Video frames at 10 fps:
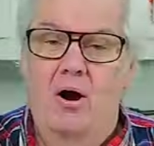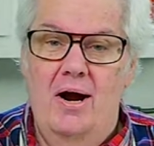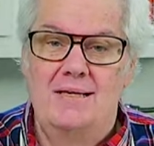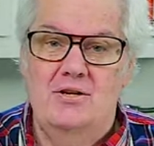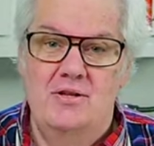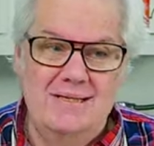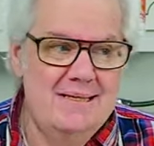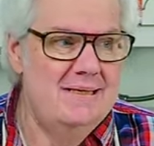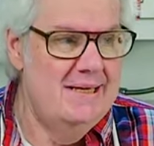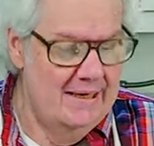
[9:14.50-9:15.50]
right, so this
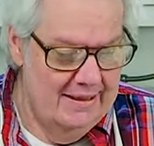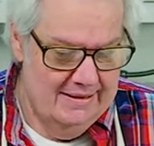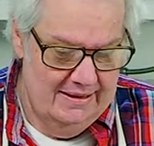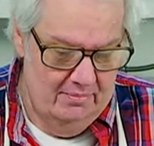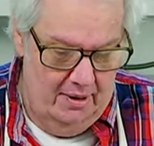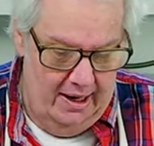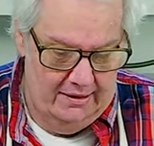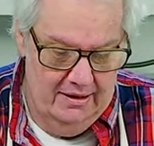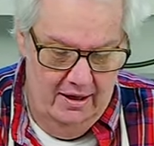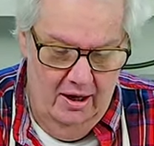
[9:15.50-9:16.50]
is the Instant
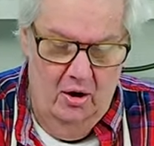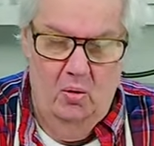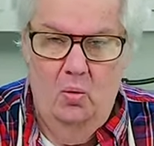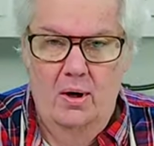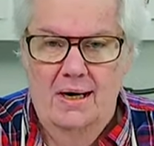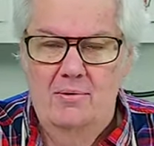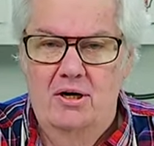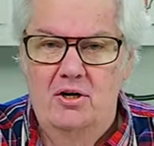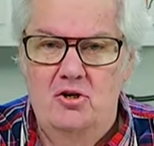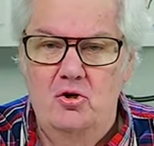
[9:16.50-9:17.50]
Pot. What I'm going
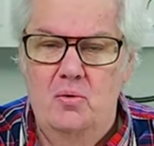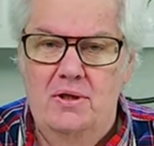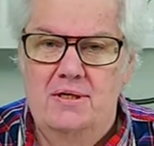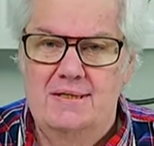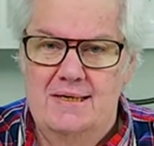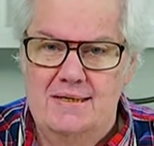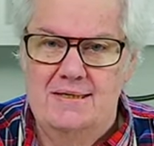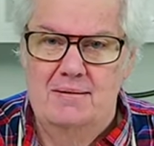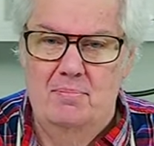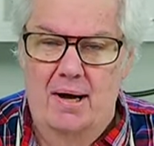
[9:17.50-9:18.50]
to do with this
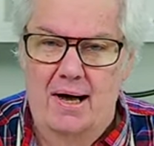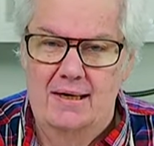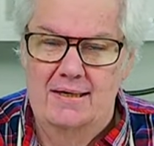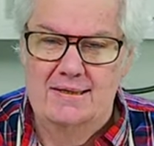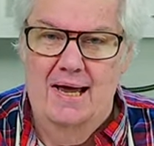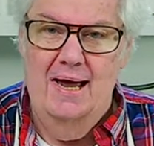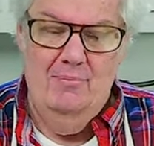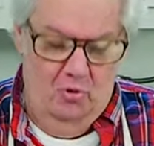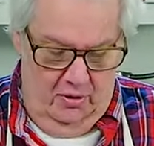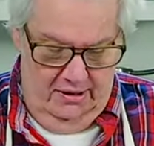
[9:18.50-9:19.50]
Instant Pot is
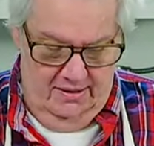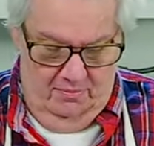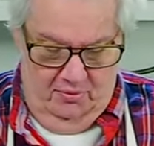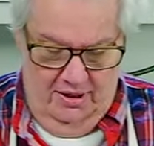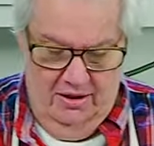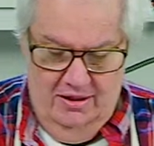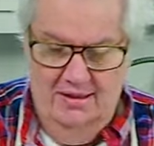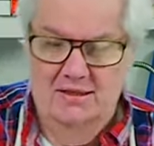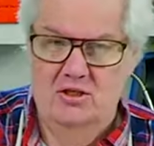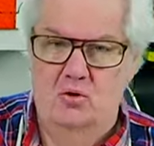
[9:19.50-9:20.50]
I'm going to bring
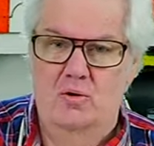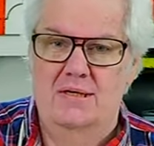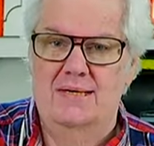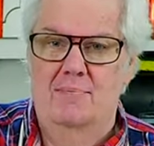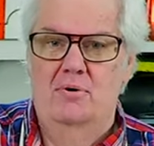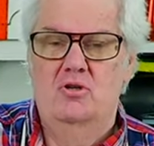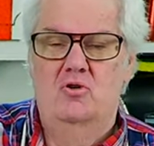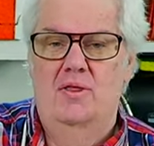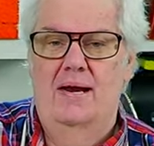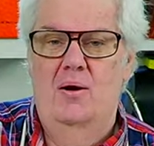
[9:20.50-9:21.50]
these to the
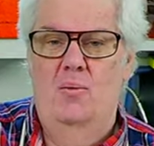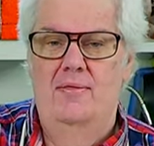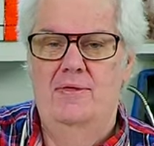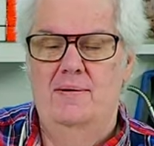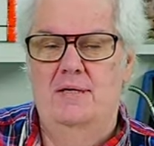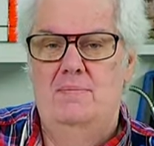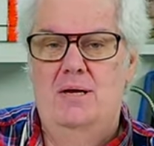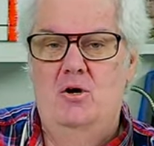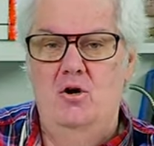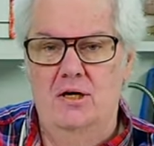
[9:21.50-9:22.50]
temperature that I want them to be
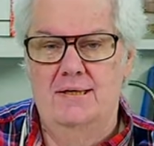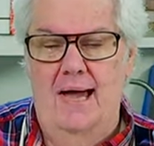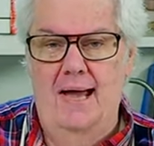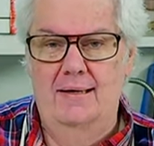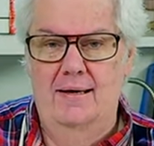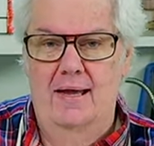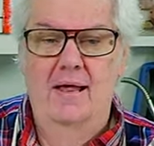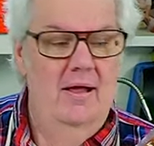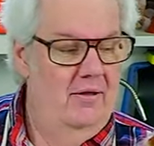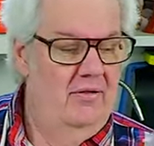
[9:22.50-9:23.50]
cooked at.
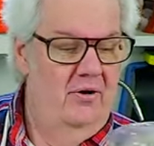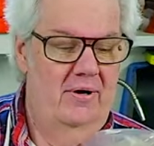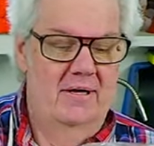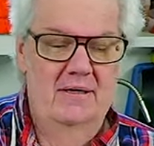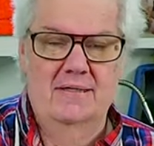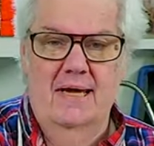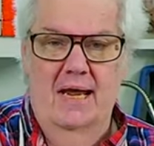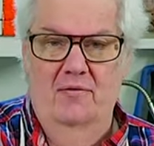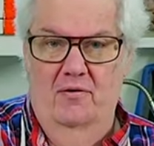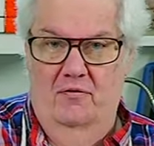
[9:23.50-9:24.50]
They're
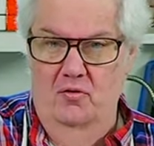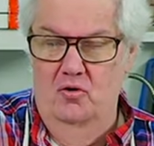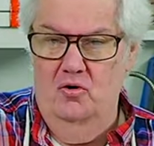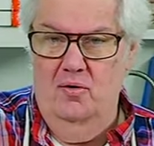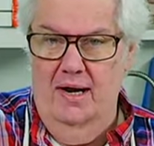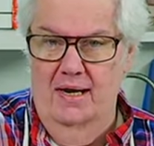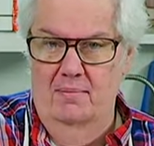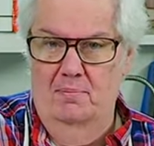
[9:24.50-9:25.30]
inside of a food grade